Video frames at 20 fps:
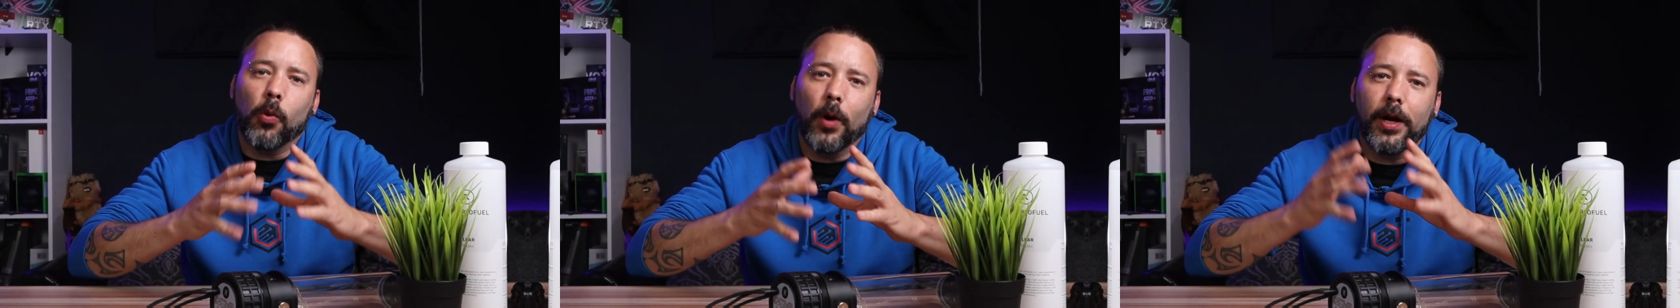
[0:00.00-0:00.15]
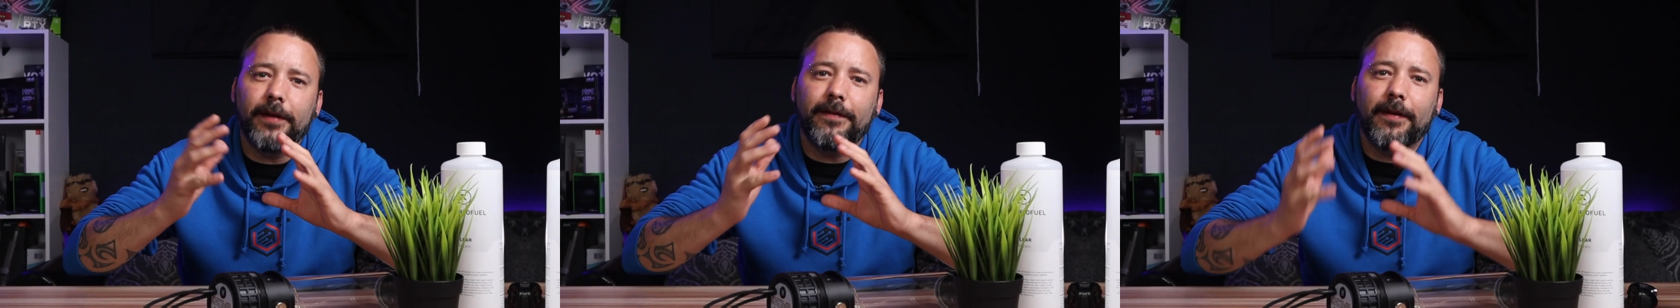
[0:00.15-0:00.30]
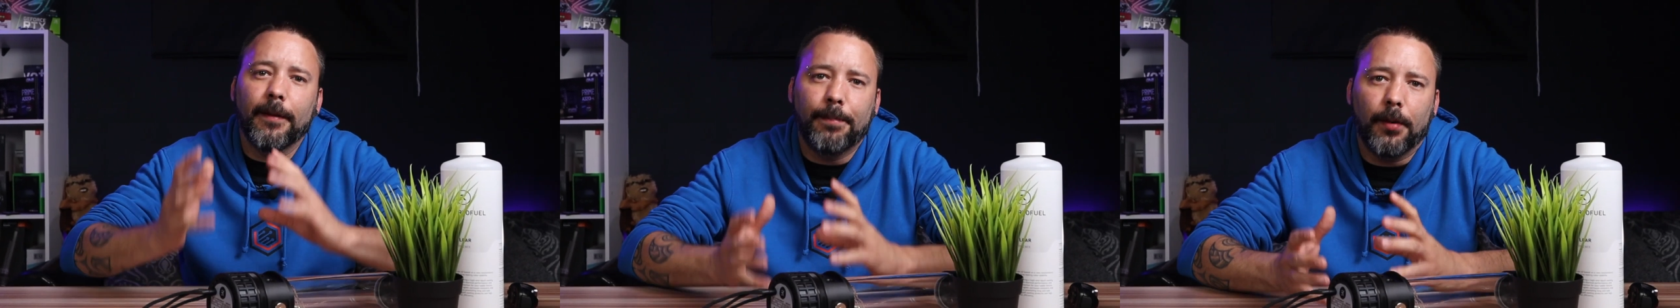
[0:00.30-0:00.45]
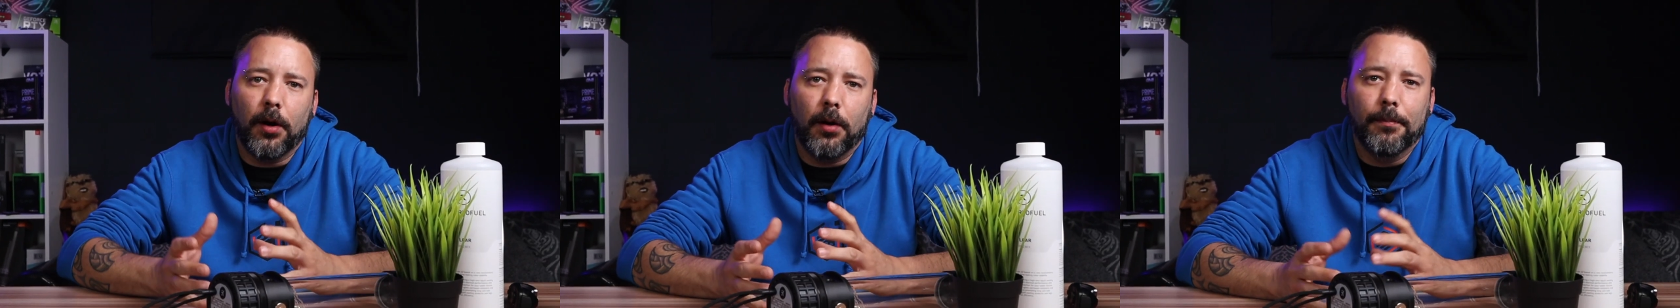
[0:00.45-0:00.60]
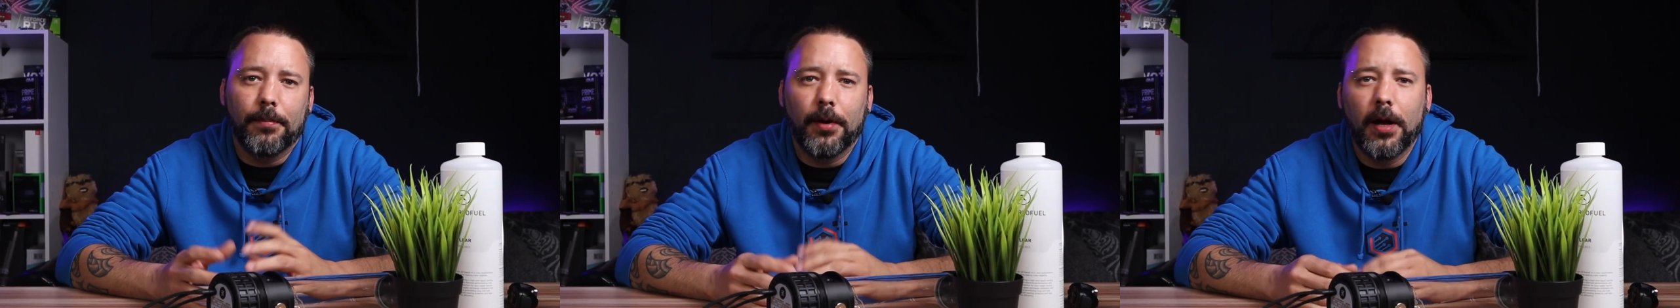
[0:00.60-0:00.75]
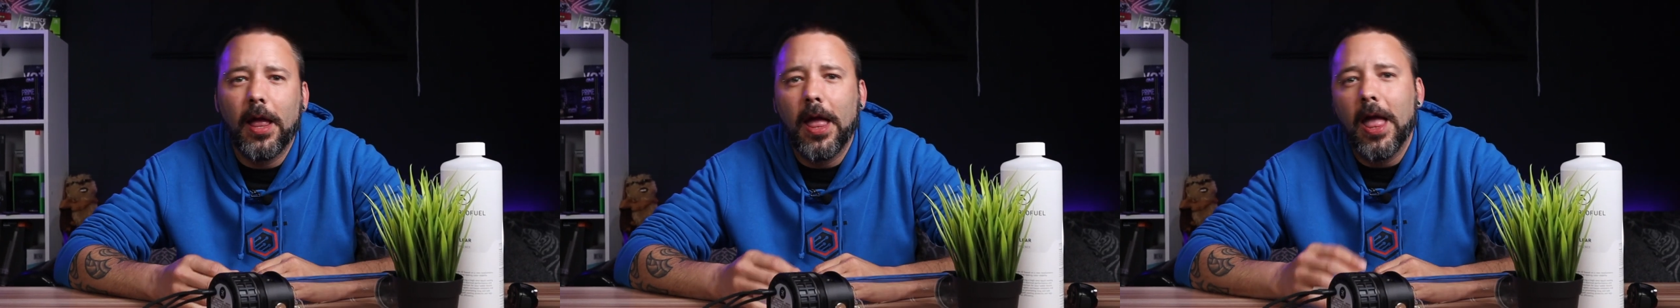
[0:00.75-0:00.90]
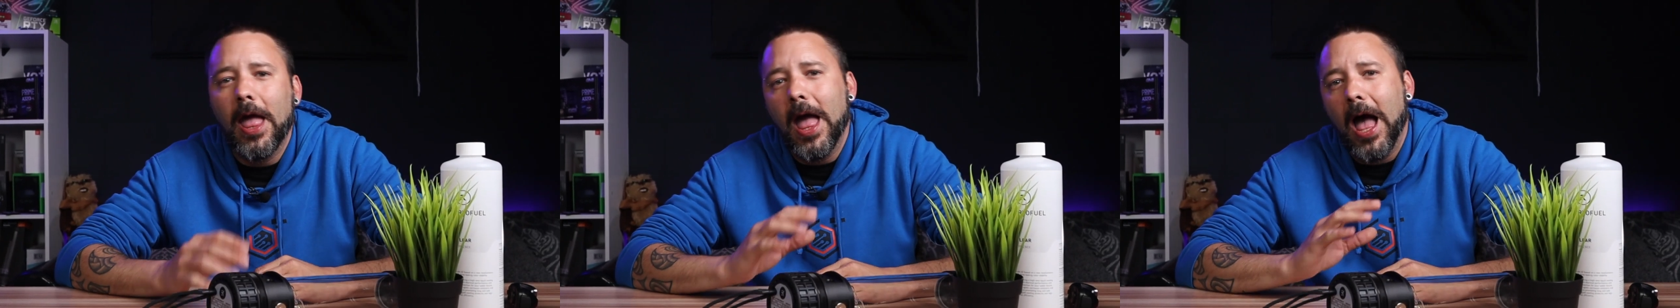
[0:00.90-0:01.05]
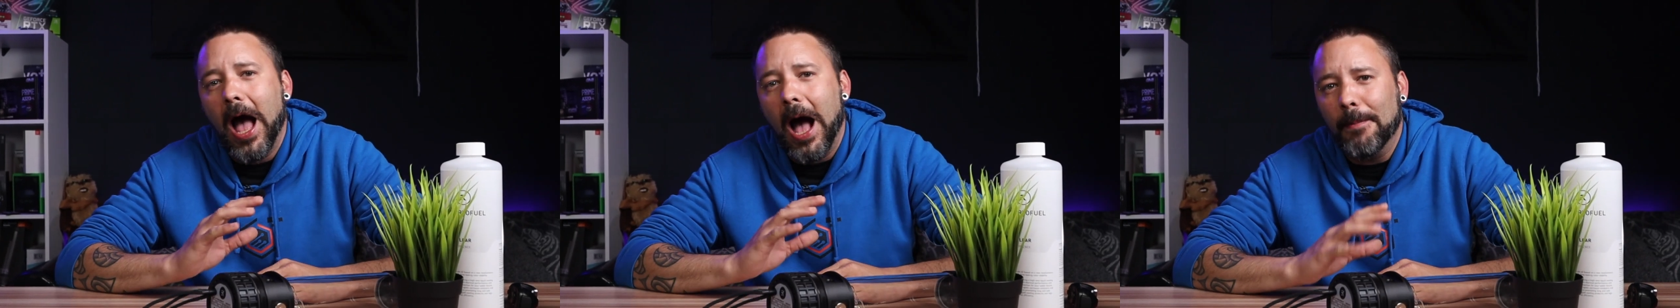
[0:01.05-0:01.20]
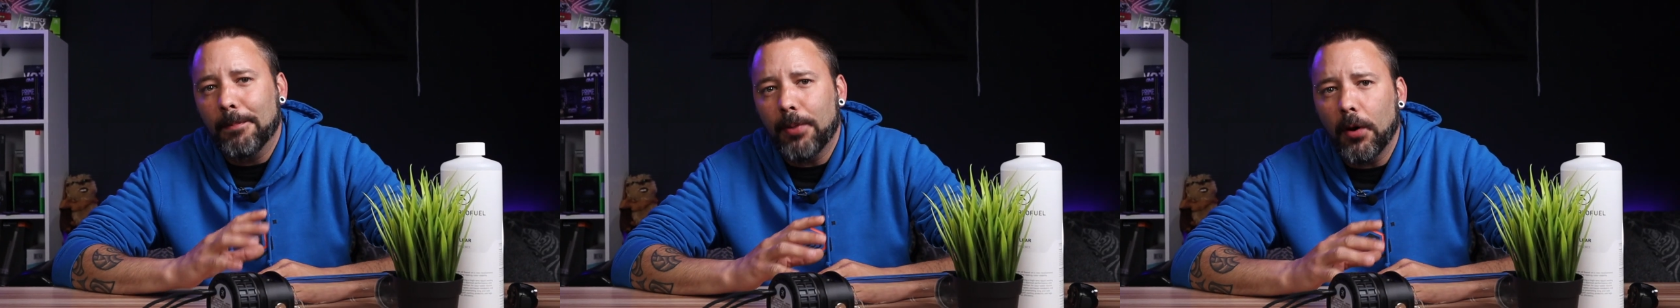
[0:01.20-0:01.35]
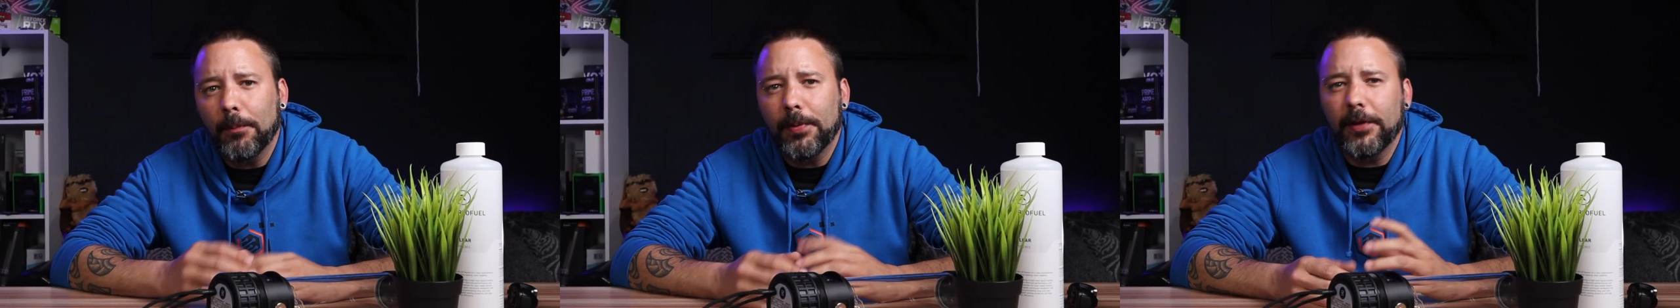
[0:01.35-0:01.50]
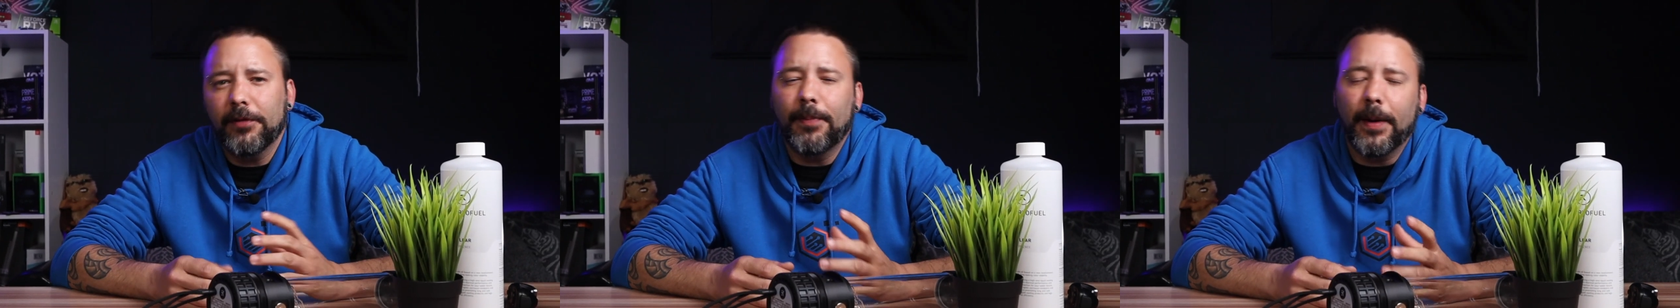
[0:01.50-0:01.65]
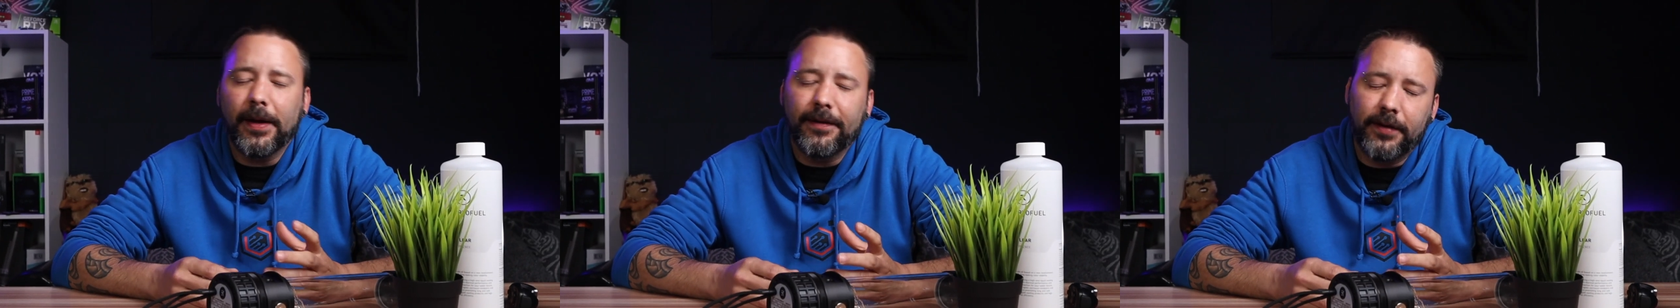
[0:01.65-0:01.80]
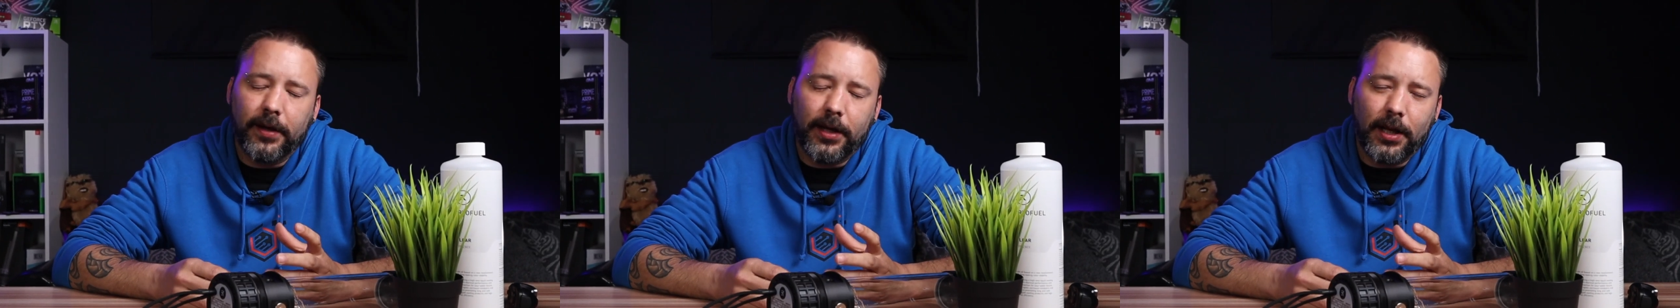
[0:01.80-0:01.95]
what is a pump? A pump is
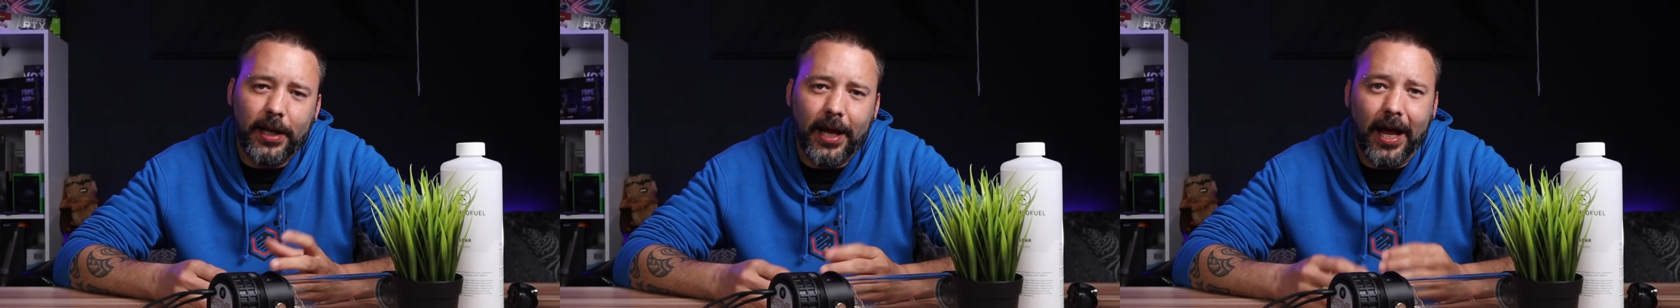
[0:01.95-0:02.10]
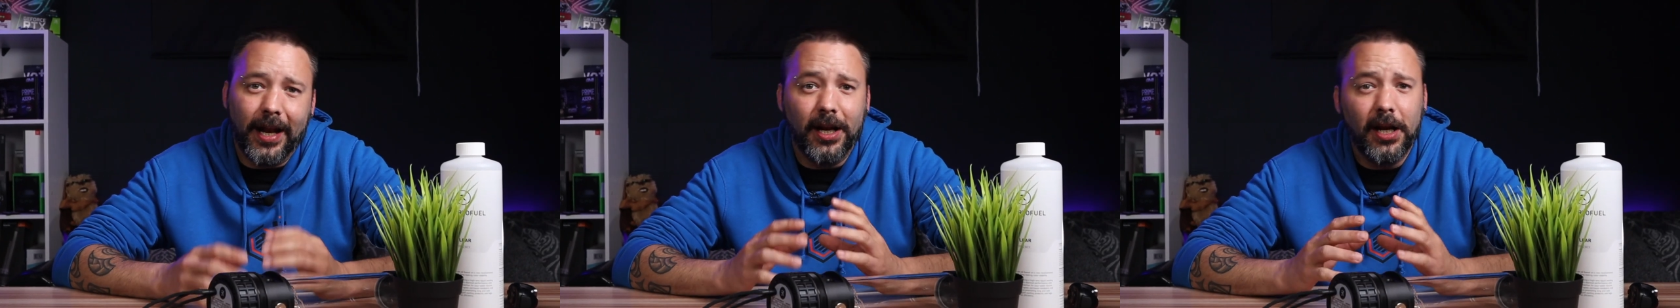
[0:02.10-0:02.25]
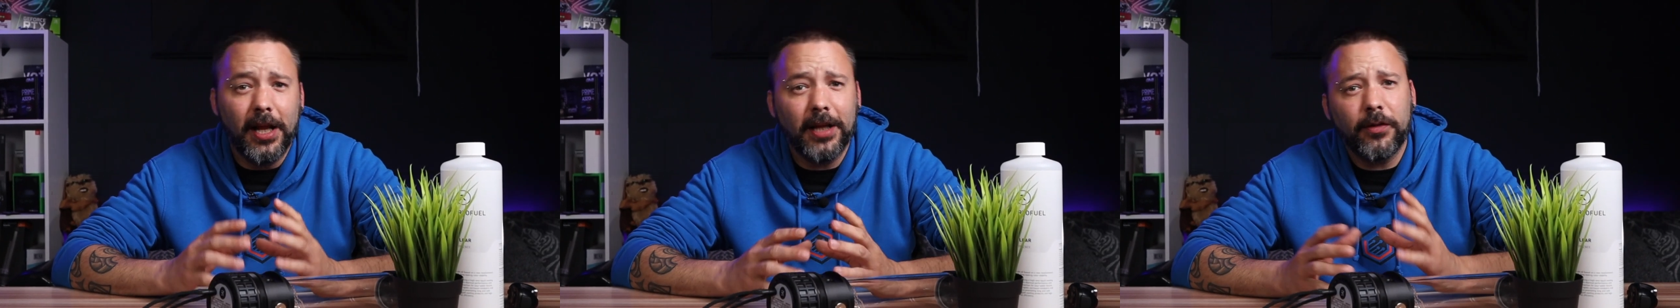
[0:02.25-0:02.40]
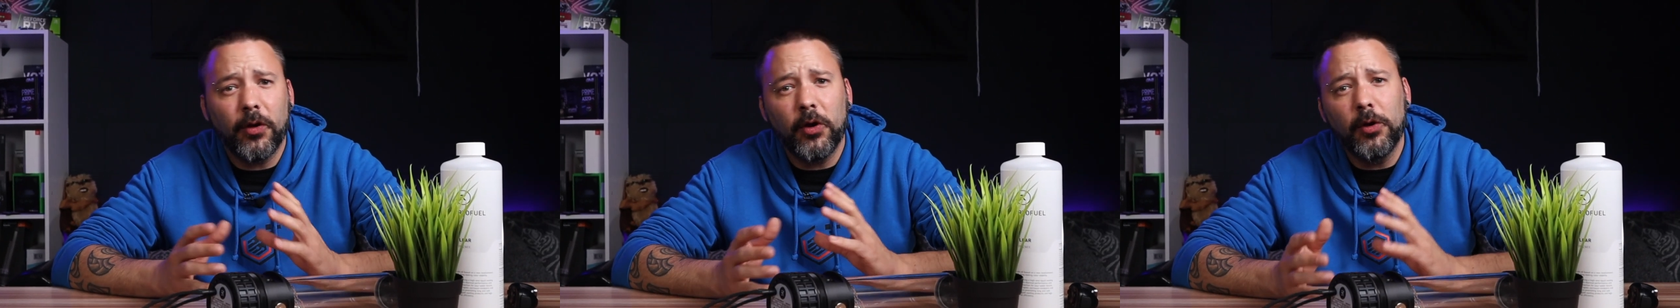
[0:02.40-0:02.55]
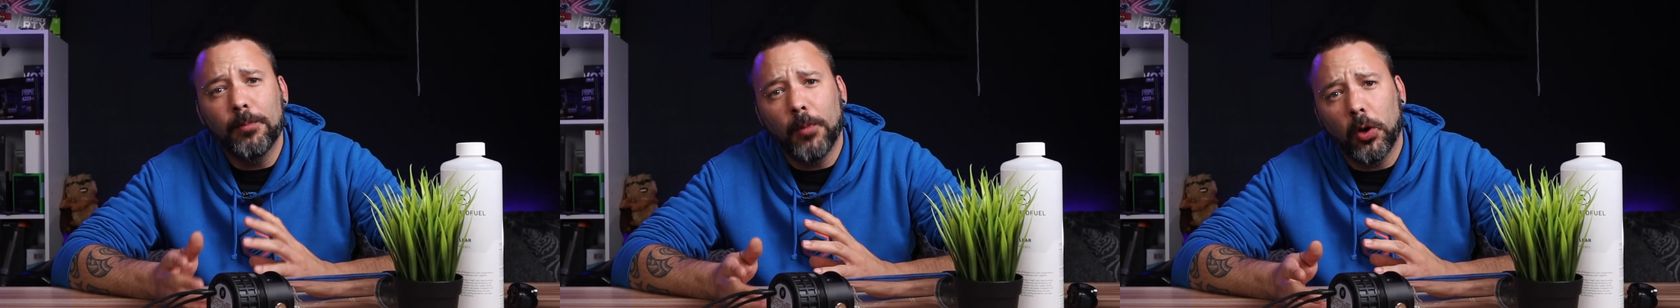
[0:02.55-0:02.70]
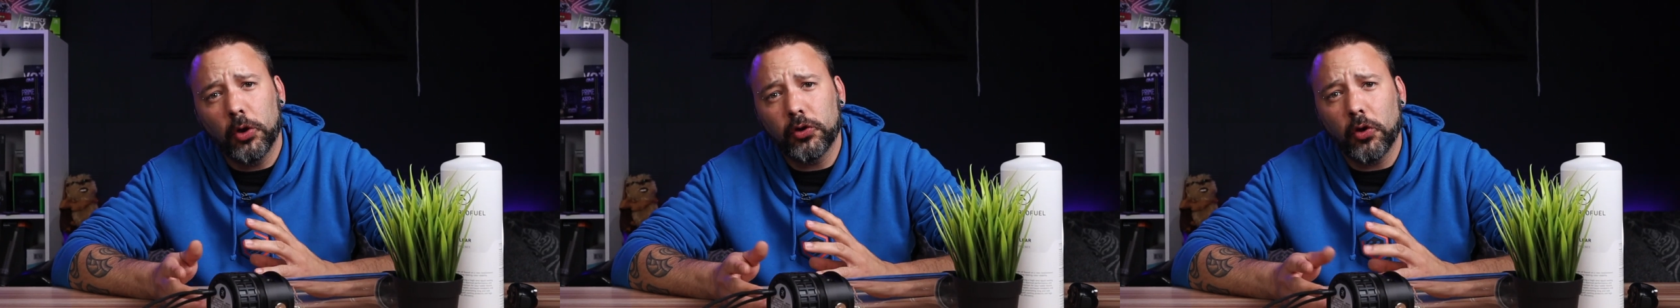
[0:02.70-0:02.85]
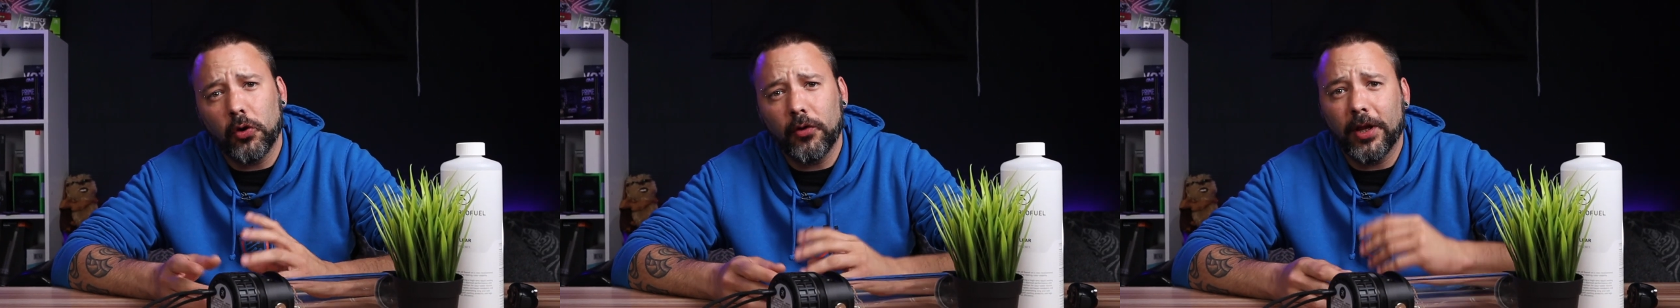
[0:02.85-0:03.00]
basically an electric motor